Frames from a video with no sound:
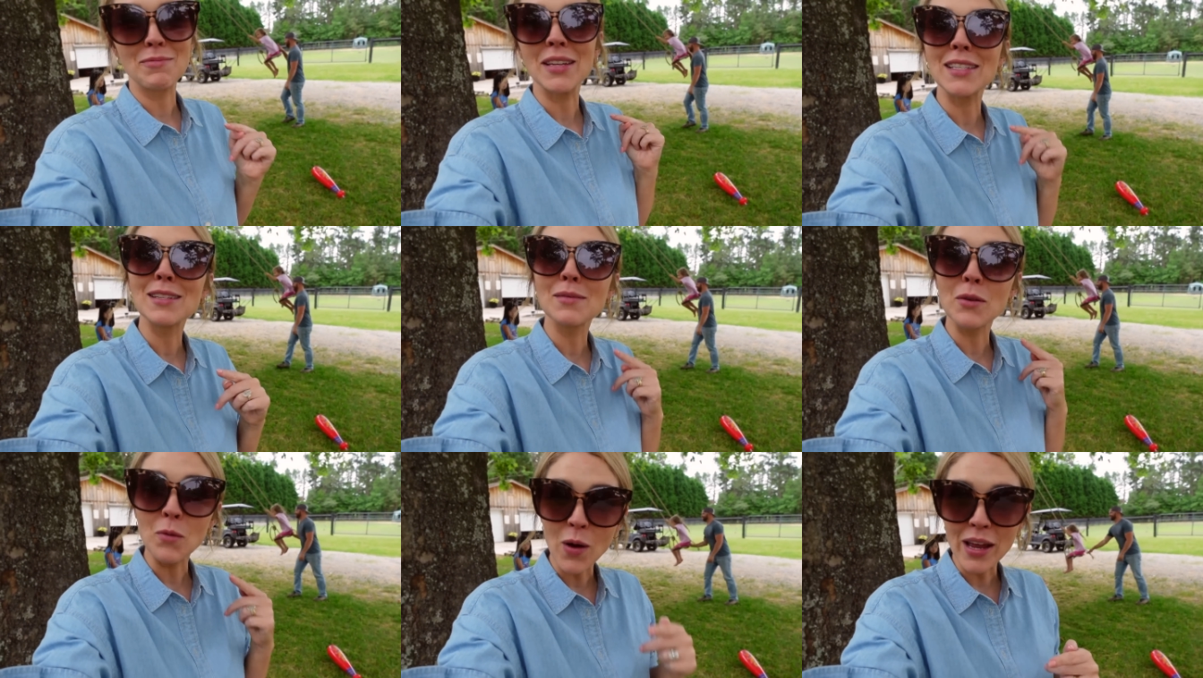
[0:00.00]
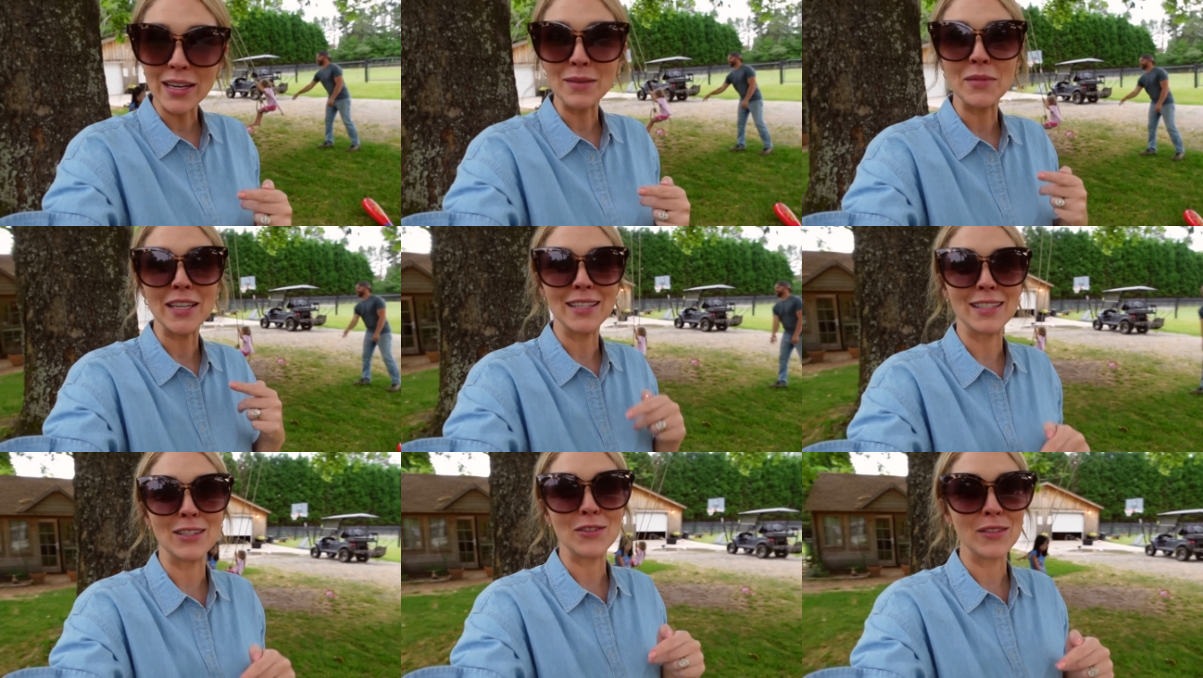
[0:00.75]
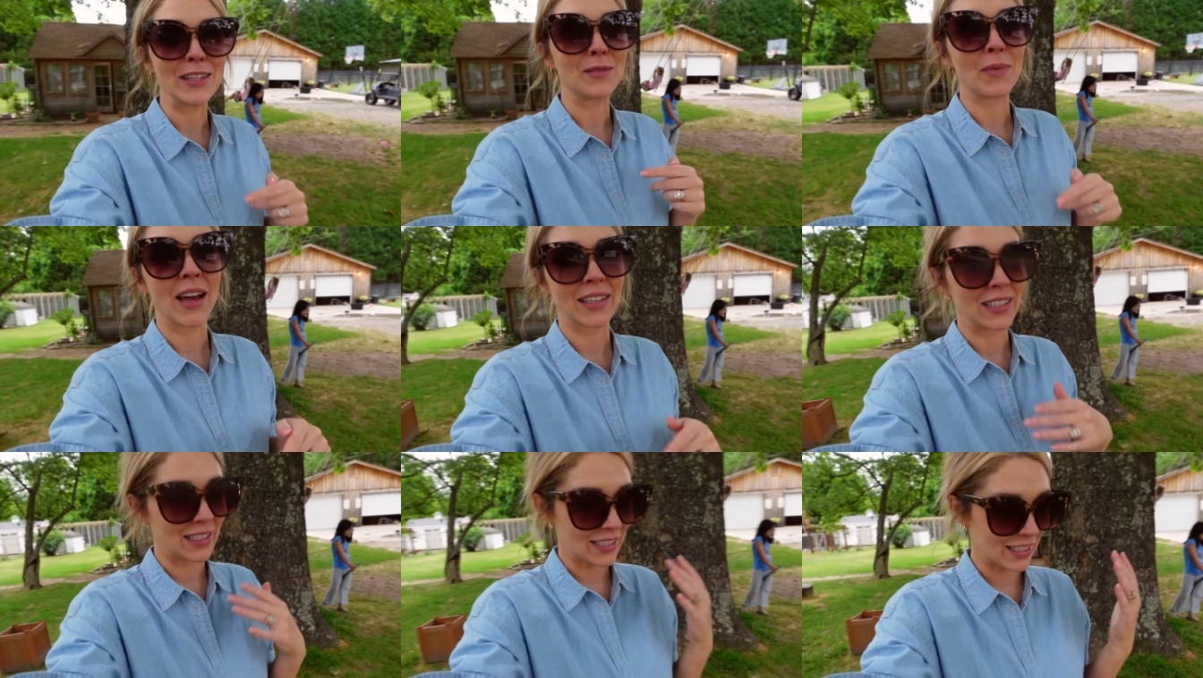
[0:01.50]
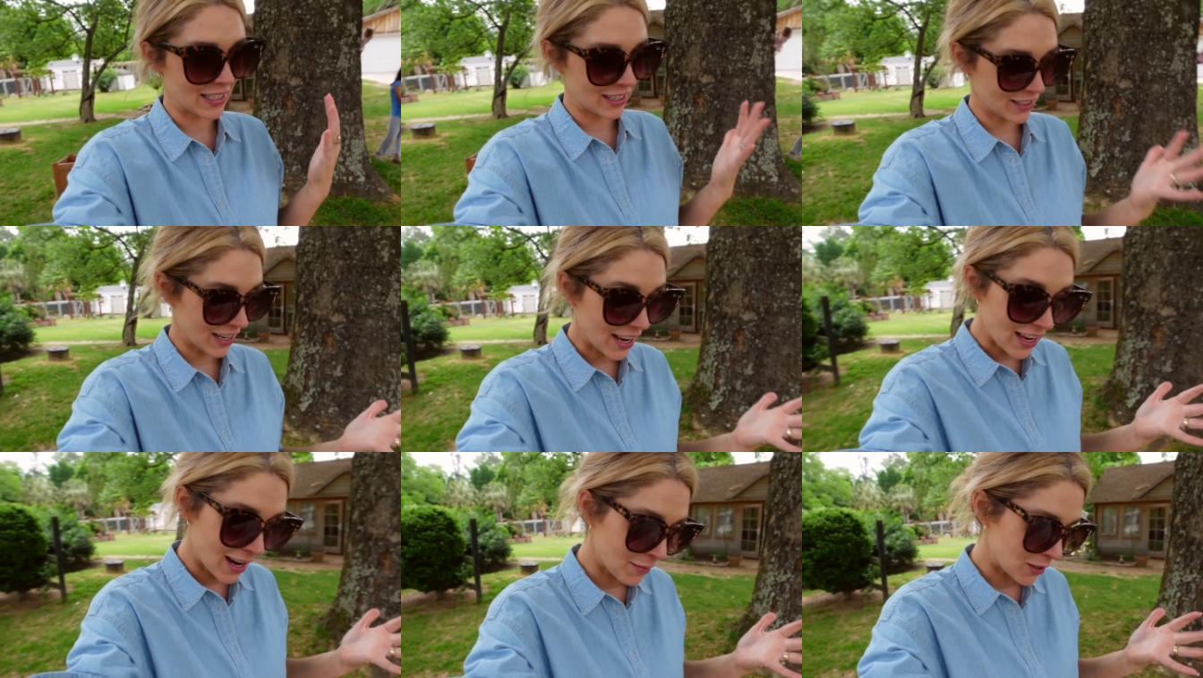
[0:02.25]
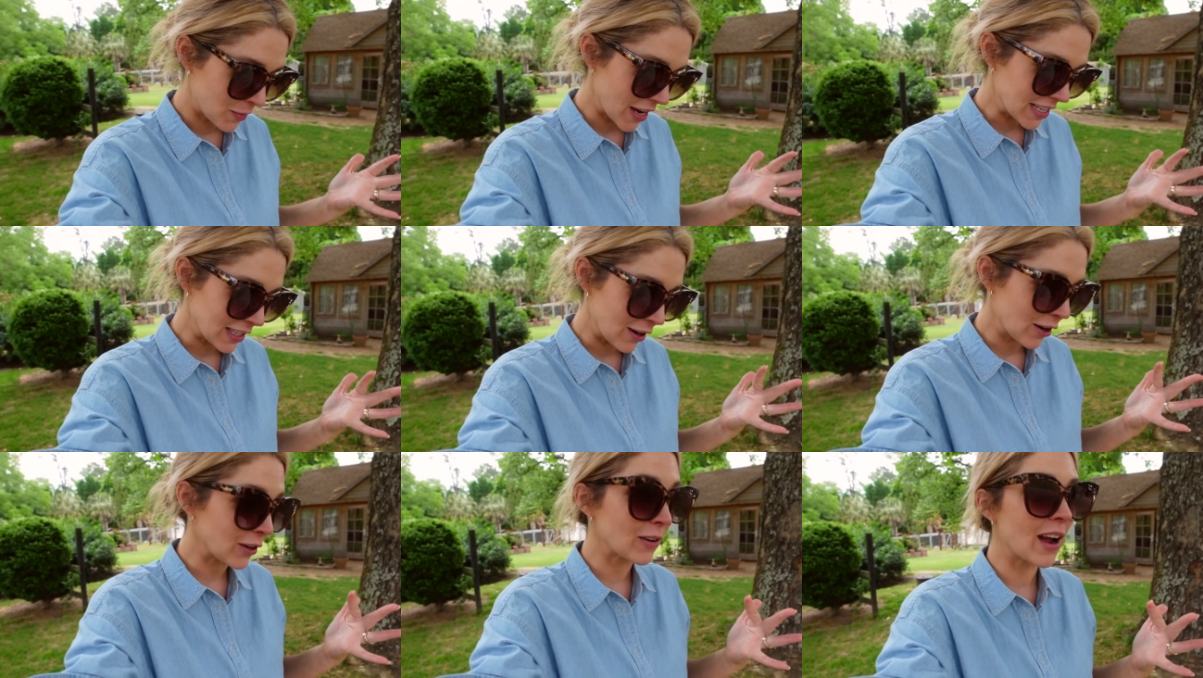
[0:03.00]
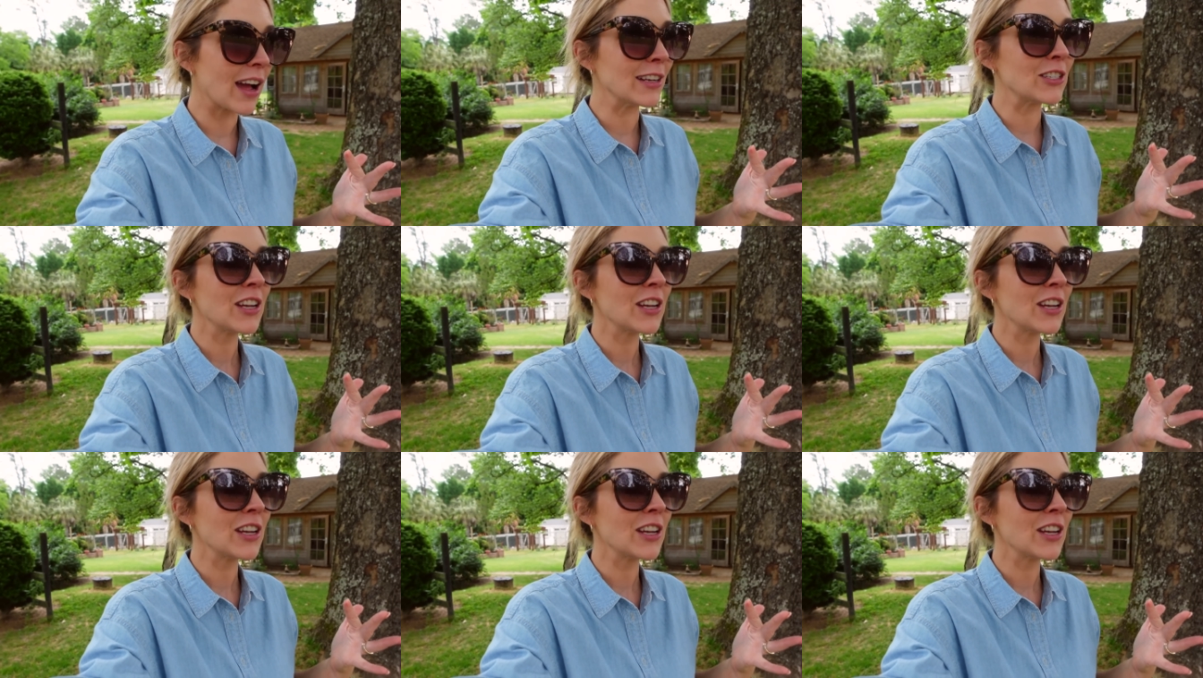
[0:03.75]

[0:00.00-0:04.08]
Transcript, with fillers: because he's been wanting me to do these boxes because they're taking up space in our garage.